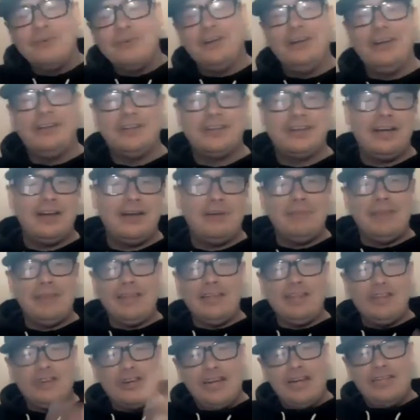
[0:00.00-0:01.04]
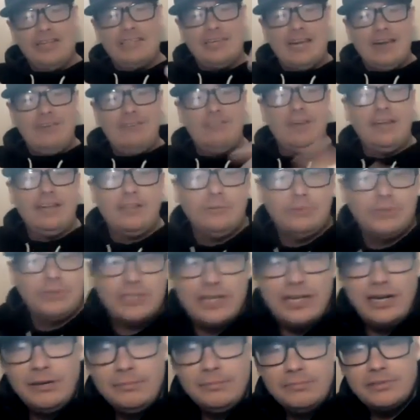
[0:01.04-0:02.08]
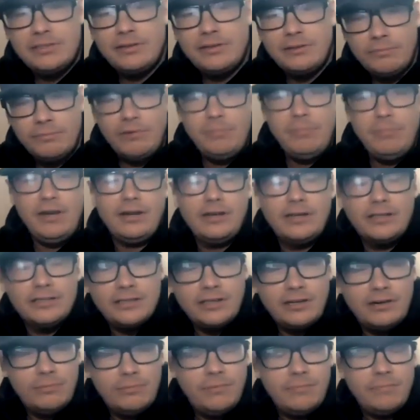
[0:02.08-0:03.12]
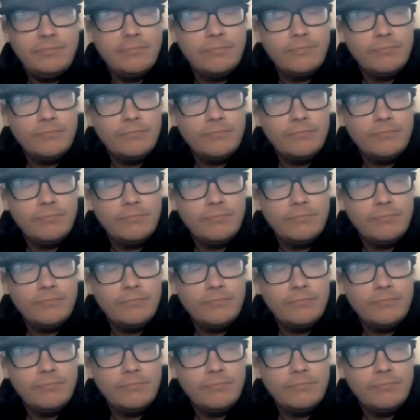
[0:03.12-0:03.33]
the right time. Like, you guys have like those times when making this album?